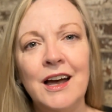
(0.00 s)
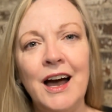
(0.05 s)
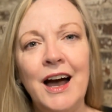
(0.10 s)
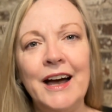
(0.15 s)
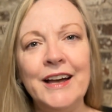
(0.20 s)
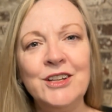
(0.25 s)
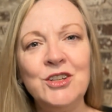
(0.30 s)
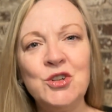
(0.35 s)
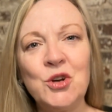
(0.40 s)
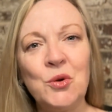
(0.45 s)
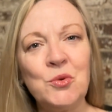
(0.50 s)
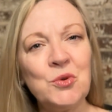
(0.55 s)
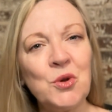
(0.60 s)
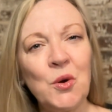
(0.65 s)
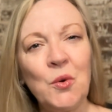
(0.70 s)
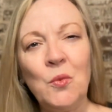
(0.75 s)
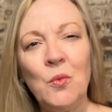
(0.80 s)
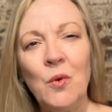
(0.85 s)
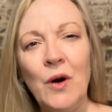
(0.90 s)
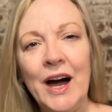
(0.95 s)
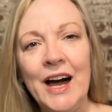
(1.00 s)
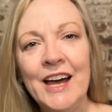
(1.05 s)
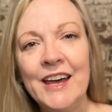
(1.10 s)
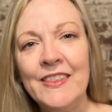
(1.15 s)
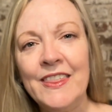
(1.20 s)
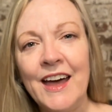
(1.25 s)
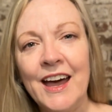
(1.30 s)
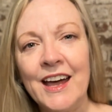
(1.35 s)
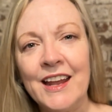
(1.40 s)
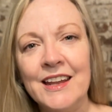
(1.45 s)
I don't know why
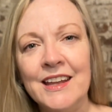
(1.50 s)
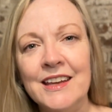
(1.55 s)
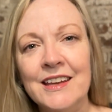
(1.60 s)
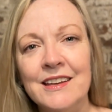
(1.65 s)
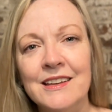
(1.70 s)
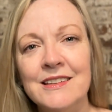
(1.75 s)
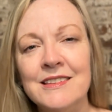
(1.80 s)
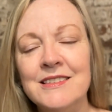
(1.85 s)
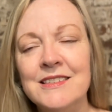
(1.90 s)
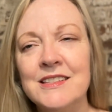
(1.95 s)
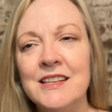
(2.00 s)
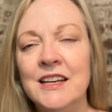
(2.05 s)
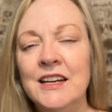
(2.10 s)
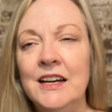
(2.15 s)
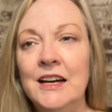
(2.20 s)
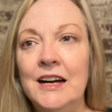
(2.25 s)
that is.